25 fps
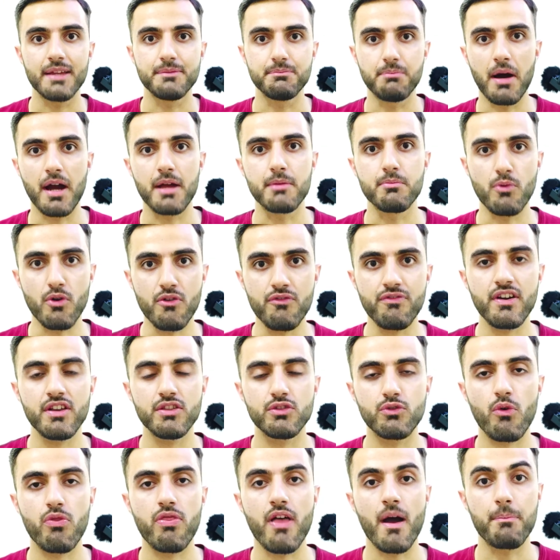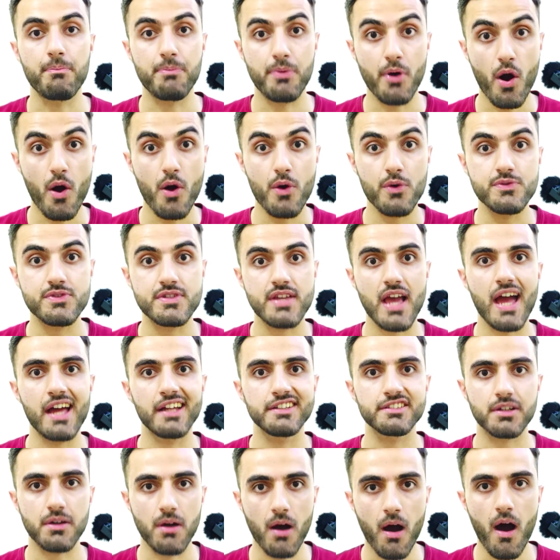and by moving to the pros
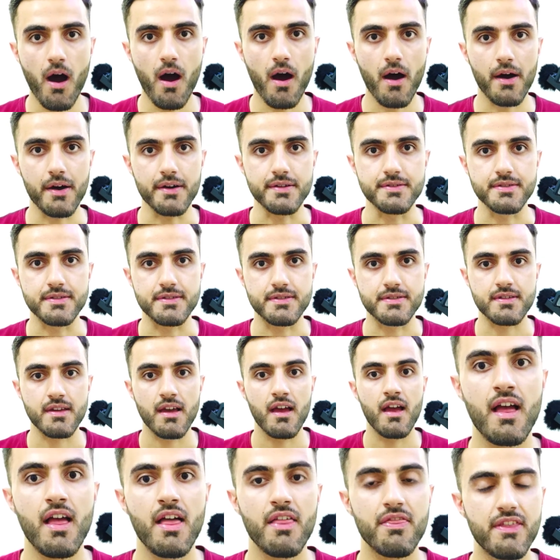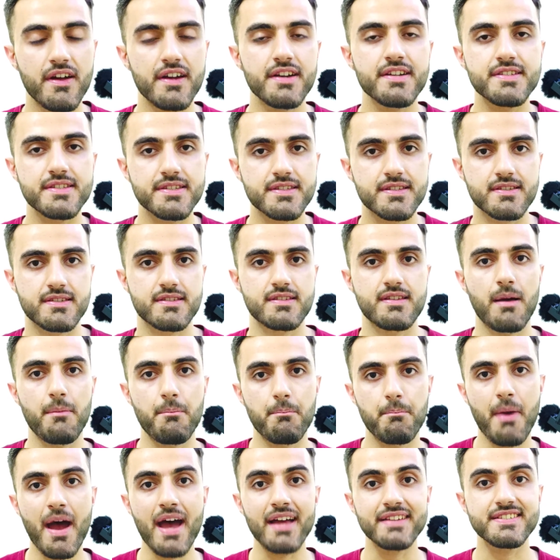and cons, there is
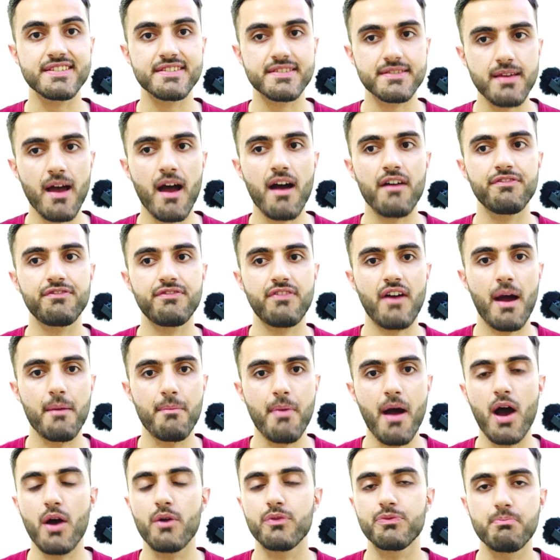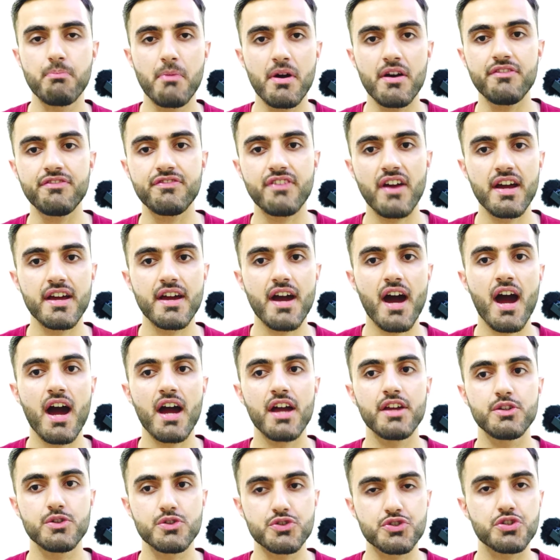some bad stuff about Murf A I
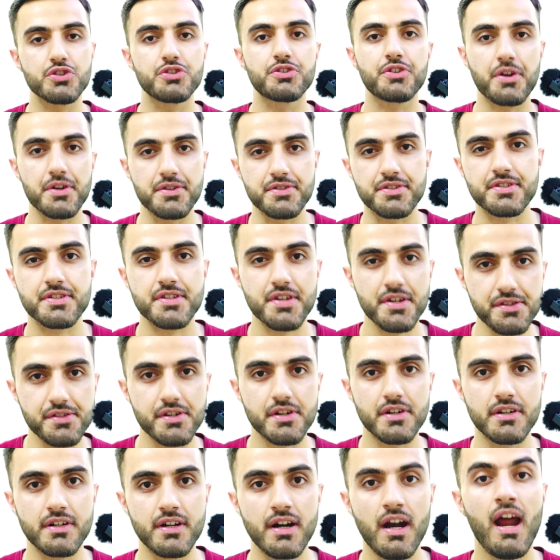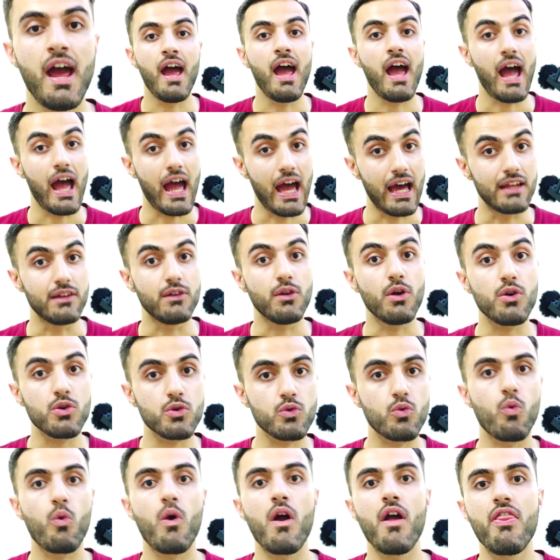you should consider along
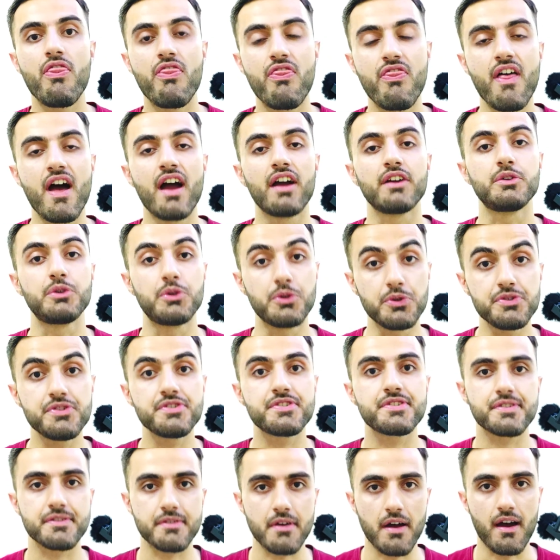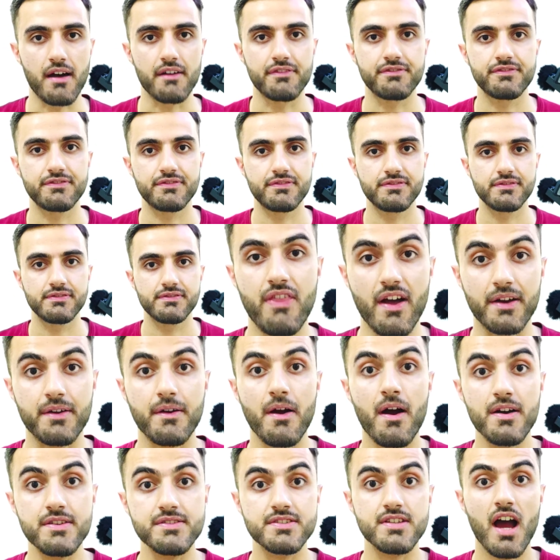with the good stuff. The
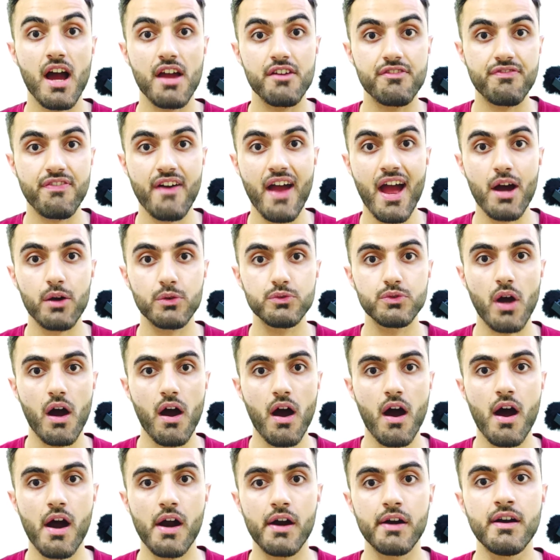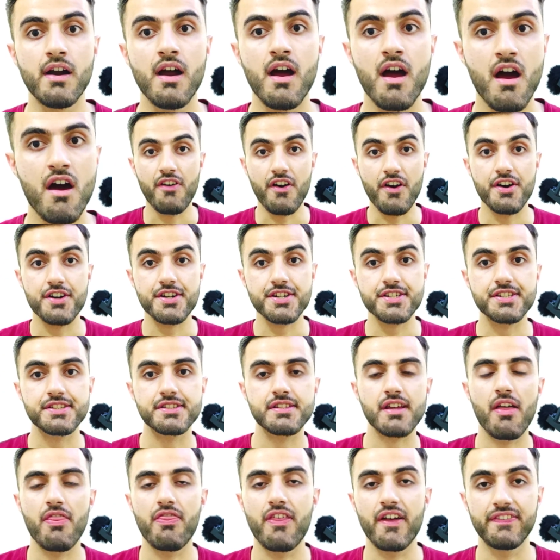cons I found are,
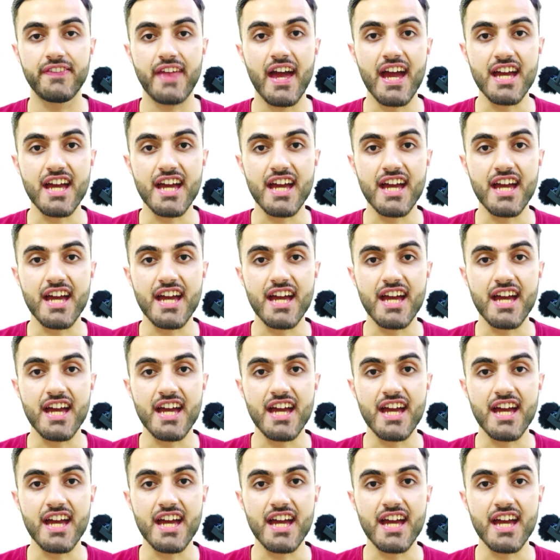first, the